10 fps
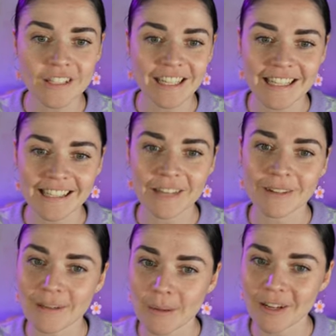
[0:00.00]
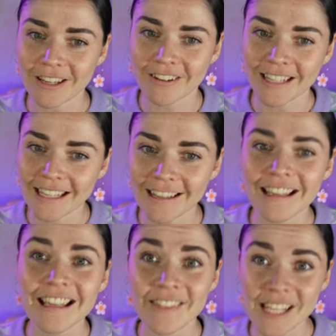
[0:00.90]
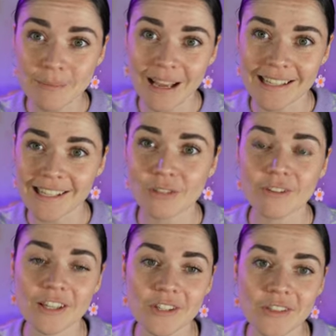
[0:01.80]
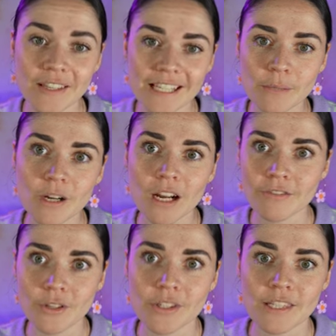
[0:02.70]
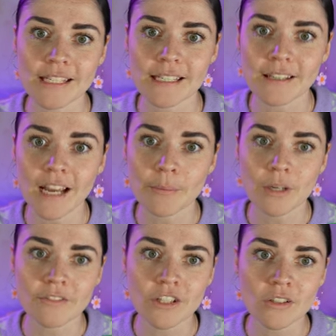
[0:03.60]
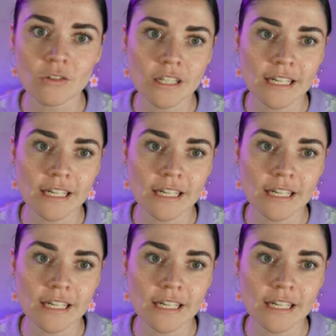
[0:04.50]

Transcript: And you can see the one I've been working on here, this by itself. And so this is where I've used this design, where I've just gone